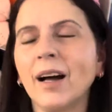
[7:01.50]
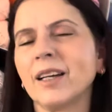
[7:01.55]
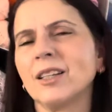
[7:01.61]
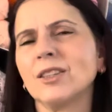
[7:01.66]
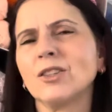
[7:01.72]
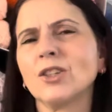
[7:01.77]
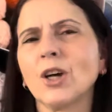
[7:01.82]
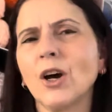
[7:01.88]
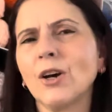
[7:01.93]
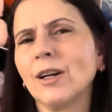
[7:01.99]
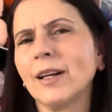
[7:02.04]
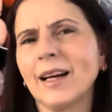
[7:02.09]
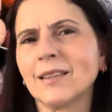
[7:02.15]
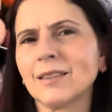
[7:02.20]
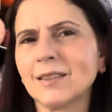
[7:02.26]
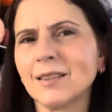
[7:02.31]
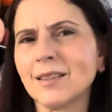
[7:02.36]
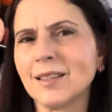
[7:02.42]
can totally
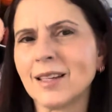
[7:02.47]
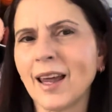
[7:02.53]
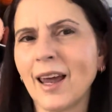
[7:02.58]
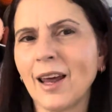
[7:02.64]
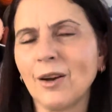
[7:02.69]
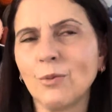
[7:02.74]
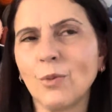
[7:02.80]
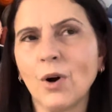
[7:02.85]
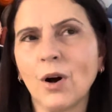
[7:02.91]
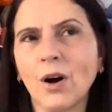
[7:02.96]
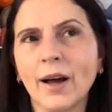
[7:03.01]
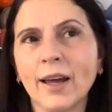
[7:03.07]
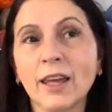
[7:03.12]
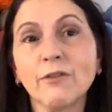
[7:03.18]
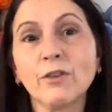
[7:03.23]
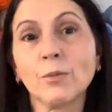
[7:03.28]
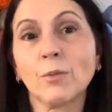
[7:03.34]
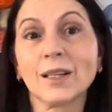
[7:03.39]
understand why
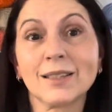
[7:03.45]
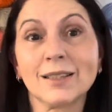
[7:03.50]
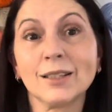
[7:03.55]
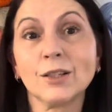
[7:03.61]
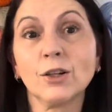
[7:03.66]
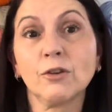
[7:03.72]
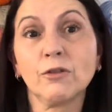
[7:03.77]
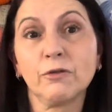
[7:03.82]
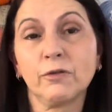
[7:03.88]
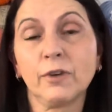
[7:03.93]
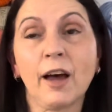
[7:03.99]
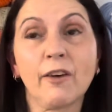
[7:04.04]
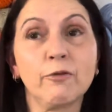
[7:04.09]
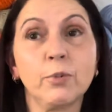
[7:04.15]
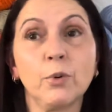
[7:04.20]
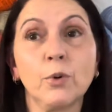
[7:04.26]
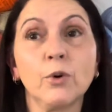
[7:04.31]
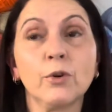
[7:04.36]
even myself
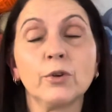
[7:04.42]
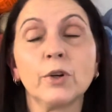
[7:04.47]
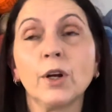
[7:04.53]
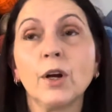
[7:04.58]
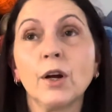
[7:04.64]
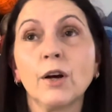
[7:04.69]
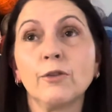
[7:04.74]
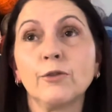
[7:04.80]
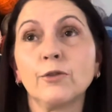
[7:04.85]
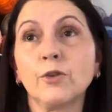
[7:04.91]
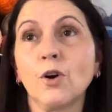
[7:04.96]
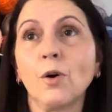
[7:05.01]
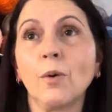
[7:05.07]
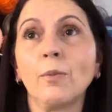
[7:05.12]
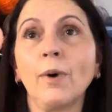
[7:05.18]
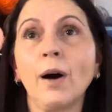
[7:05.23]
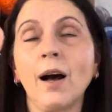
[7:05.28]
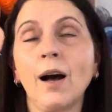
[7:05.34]
have bought
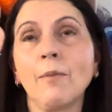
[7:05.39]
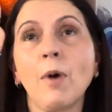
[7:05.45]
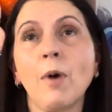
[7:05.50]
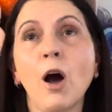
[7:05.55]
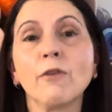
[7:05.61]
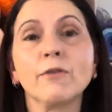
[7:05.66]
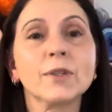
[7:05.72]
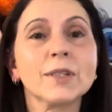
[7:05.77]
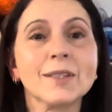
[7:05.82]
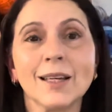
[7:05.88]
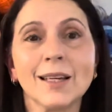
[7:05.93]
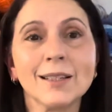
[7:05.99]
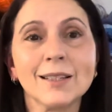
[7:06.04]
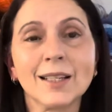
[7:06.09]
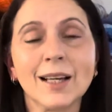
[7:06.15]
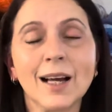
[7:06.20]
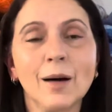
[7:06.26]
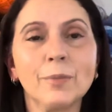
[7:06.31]
from
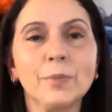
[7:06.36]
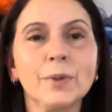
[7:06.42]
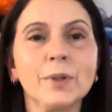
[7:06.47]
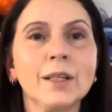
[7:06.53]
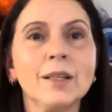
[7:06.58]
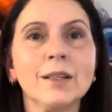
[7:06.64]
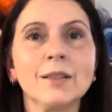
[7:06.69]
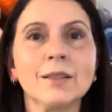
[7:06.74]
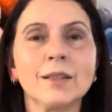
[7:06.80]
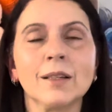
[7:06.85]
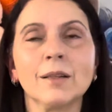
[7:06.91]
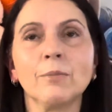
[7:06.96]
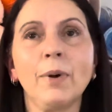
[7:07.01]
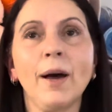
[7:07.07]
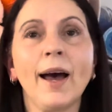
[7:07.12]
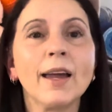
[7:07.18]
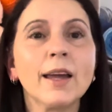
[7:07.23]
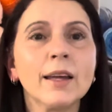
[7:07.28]
overseas companies and
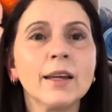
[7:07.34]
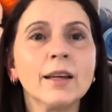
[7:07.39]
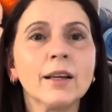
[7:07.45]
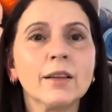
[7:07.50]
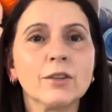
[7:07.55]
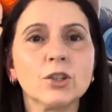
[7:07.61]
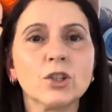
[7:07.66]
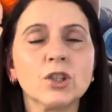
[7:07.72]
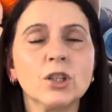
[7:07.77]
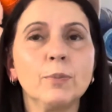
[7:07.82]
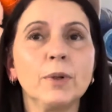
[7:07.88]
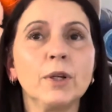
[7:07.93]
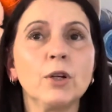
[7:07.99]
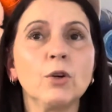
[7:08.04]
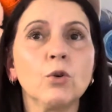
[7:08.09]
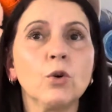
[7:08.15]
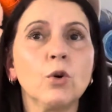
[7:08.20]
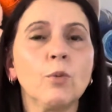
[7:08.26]
pay the
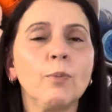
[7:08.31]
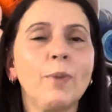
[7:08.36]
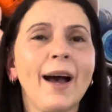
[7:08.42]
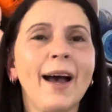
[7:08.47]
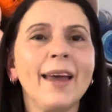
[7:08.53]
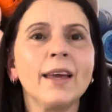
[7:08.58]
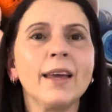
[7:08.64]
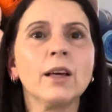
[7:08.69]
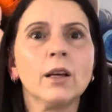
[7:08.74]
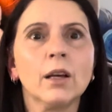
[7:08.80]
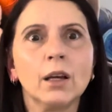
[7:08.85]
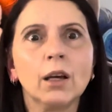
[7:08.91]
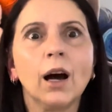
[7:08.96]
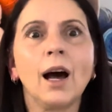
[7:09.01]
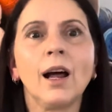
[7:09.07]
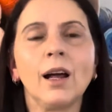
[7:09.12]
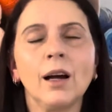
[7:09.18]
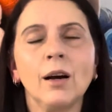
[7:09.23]
shipping, or pay
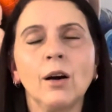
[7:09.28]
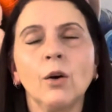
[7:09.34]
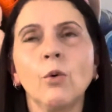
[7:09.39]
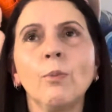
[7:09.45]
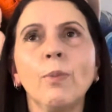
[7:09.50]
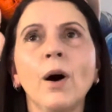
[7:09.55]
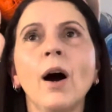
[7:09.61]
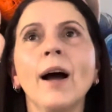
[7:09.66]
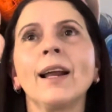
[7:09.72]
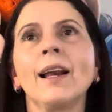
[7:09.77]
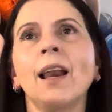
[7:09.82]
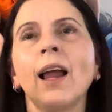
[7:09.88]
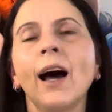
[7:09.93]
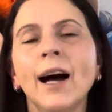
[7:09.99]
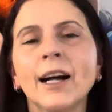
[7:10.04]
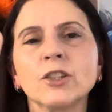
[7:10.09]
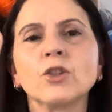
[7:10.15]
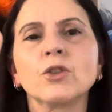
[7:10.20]
or buy a
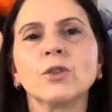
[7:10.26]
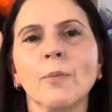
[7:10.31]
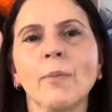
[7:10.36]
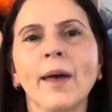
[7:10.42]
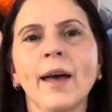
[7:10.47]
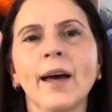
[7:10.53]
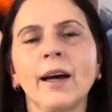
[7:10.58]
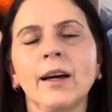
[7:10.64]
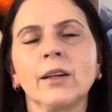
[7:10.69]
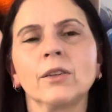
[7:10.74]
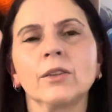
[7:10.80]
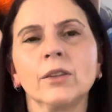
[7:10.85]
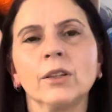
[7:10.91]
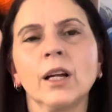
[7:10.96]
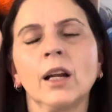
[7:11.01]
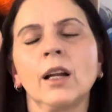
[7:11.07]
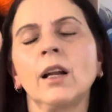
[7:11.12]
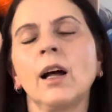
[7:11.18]
larger amount,
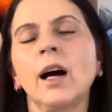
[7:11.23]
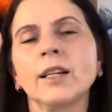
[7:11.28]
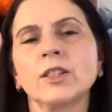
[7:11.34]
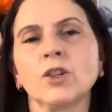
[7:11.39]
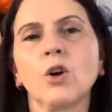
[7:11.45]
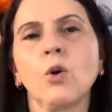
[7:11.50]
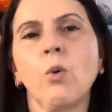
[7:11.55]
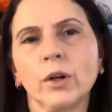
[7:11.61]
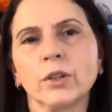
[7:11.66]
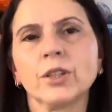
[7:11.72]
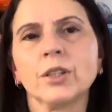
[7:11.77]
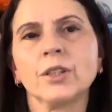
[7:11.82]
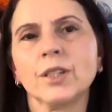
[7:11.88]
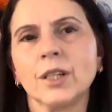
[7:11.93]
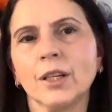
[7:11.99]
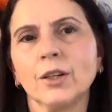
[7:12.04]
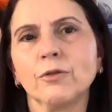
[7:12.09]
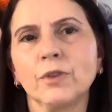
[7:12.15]
larger
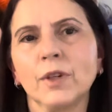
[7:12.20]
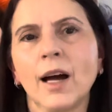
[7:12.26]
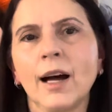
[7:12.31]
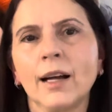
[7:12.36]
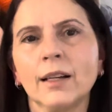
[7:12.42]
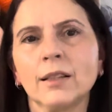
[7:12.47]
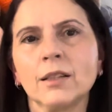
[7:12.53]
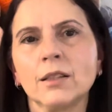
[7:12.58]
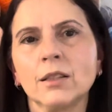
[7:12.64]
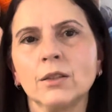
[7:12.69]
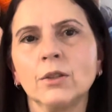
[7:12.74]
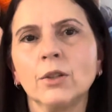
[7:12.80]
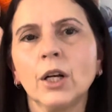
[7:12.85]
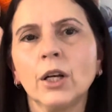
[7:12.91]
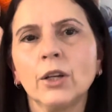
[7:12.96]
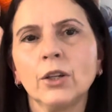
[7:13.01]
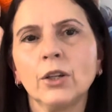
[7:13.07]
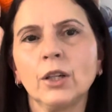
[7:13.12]
quantity of yarn to
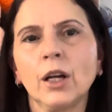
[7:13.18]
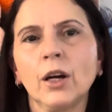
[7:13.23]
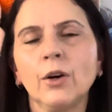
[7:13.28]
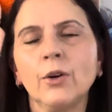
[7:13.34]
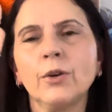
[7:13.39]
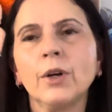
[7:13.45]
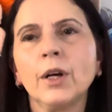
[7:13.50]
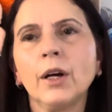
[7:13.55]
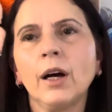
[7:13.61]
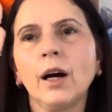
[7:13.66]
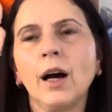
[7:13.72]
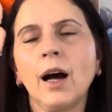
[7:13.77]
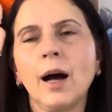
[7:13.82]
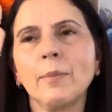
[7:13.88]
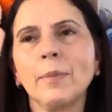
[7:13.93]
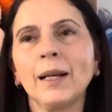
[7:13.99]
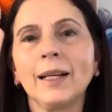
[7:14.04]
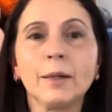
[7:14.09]

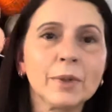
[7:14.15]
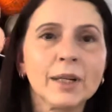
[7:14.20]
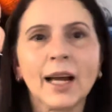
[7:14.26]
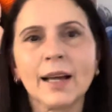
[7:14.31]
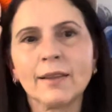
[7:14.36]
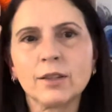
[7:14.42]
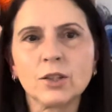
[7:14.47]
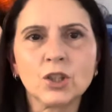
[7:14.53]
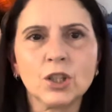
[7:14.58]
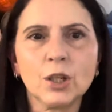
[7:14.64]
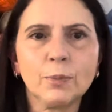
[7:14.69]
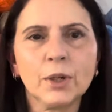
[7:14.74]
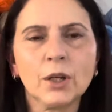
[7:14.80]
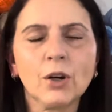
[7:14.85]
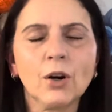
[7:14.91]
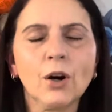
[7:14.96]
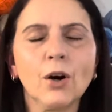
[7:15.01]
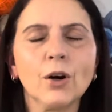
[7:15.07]
eliminate the
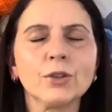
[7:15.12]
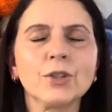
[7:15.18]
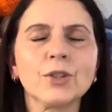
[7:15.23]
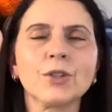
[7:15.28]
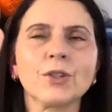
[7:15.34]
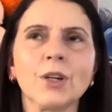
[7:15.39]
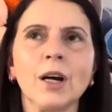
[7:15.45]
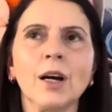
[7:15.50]
shipping costs.